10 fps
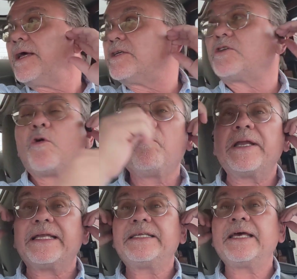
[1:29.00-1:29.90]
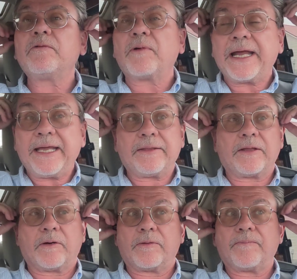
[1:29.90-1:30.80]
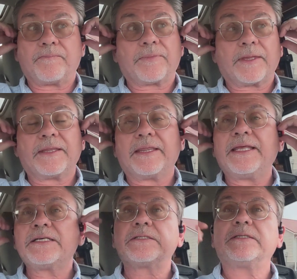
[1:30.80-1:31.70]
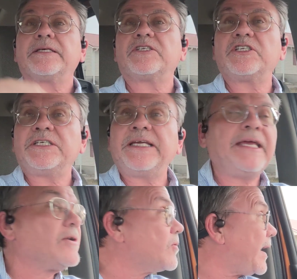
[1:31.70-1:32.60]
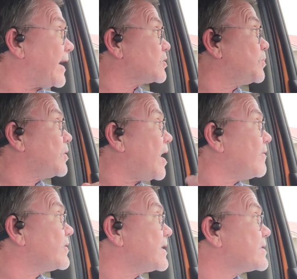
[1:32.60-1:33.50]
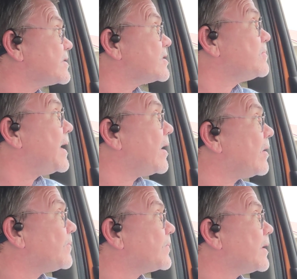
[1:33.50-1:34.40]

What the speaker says: so when it did rain though, this cheat grass put off this smell